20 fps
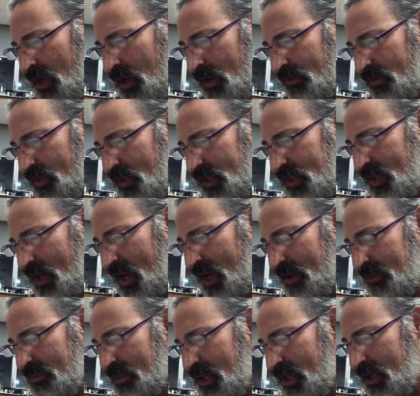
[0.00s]
For the
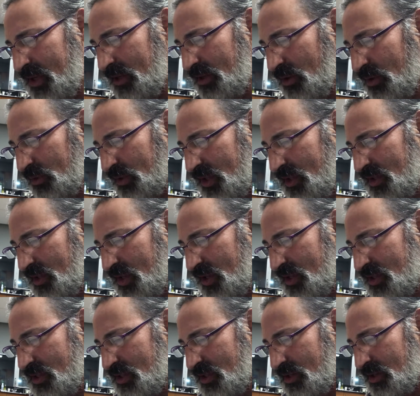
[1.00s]
time being, only
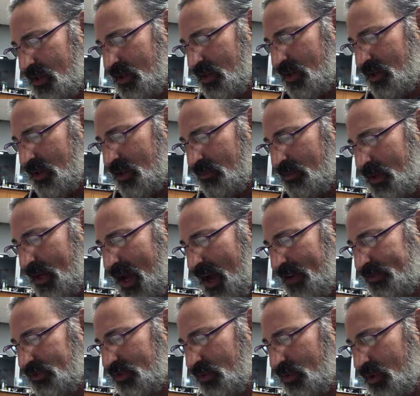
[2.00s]
these. But
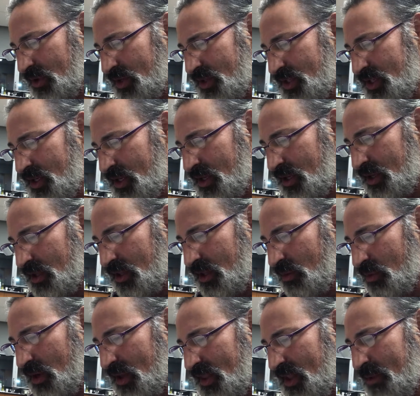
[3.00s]
afterwards, the
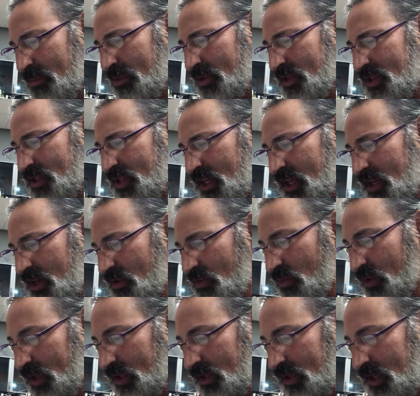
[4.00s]
one they precede
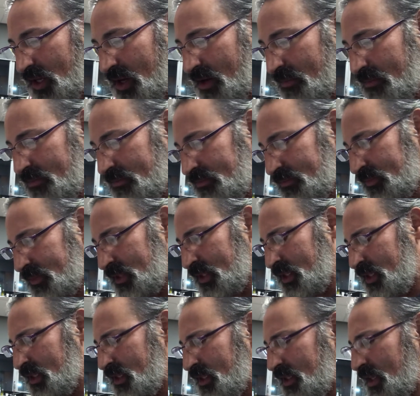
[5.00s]
will come,
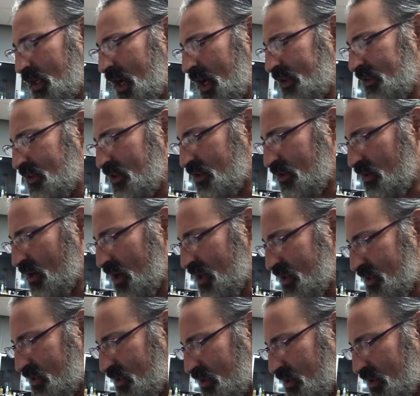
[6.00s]
the Antichrist,